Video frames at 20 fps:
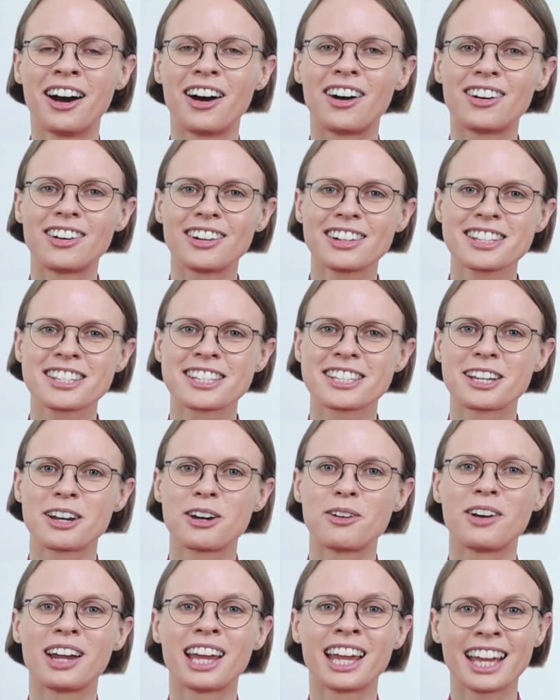
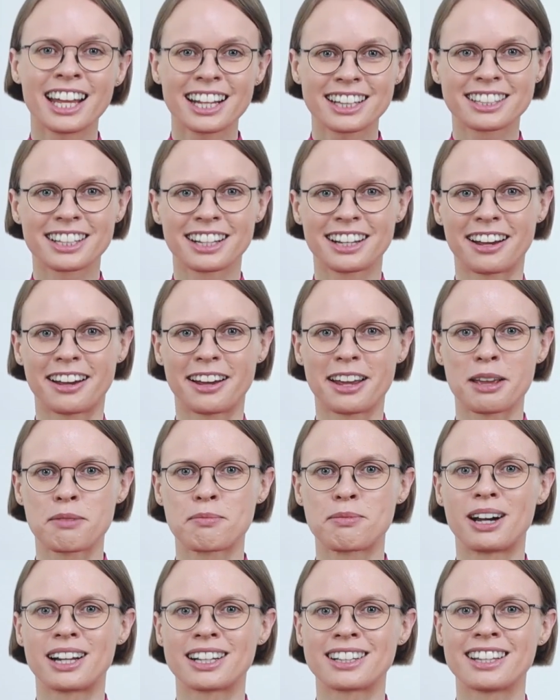Also, hit the
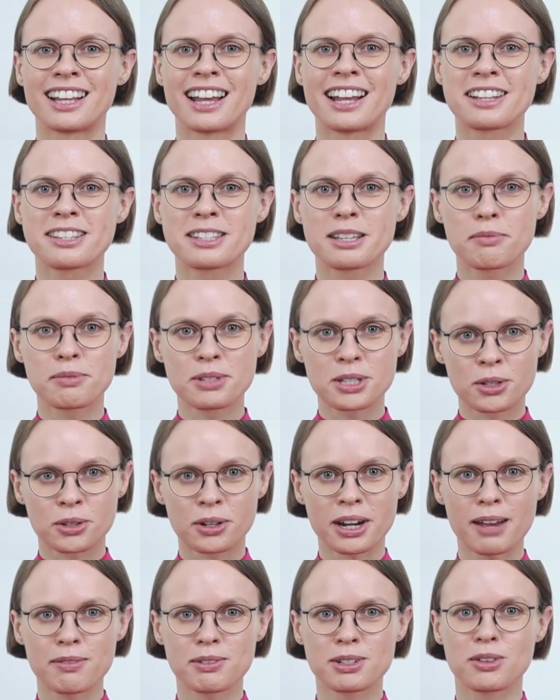like button and
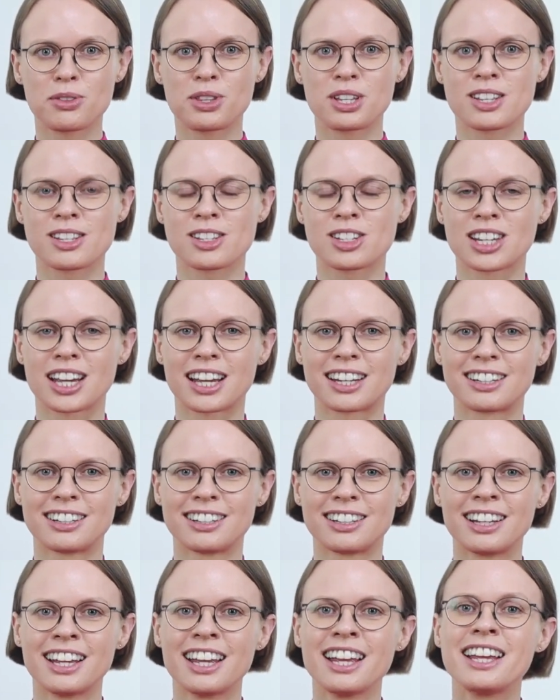subscribe to this
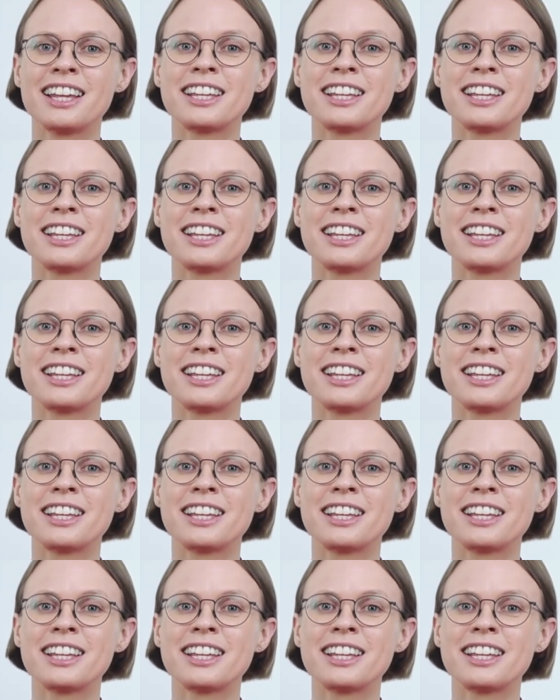channel